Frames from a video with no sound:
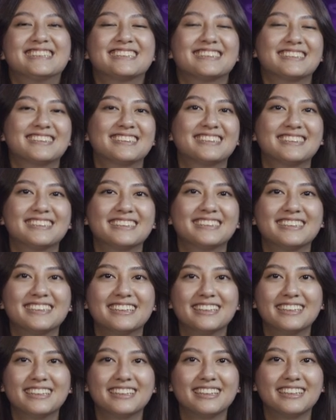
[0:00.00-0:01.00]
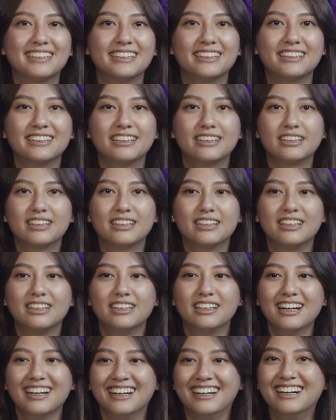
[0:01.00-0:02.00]

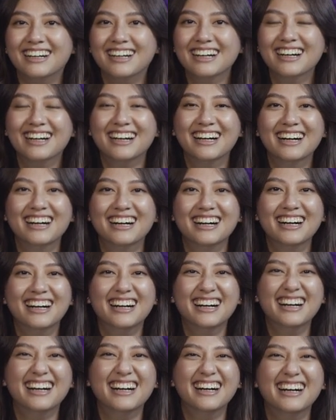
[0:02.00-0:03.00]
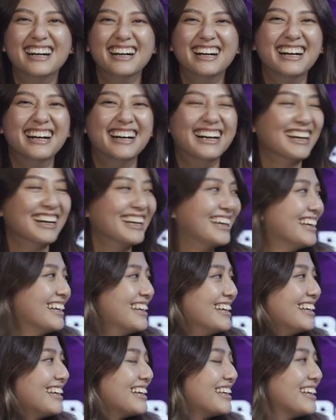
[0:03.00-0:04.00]

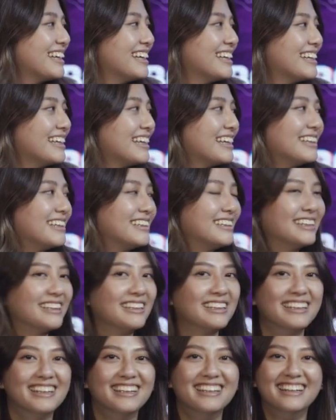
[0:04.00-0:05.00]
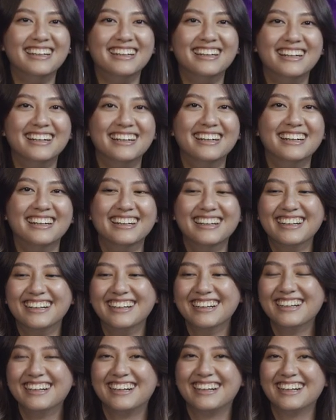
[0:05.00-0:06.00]

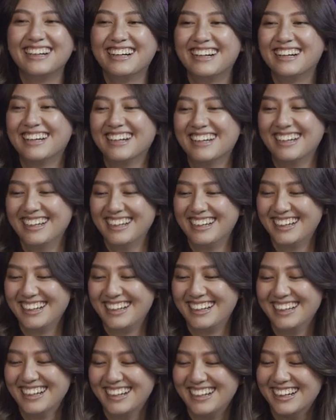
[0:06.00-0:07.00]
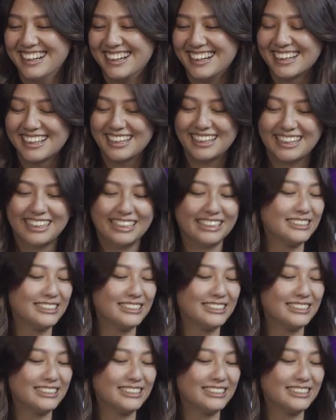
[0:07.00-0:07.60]
(silent)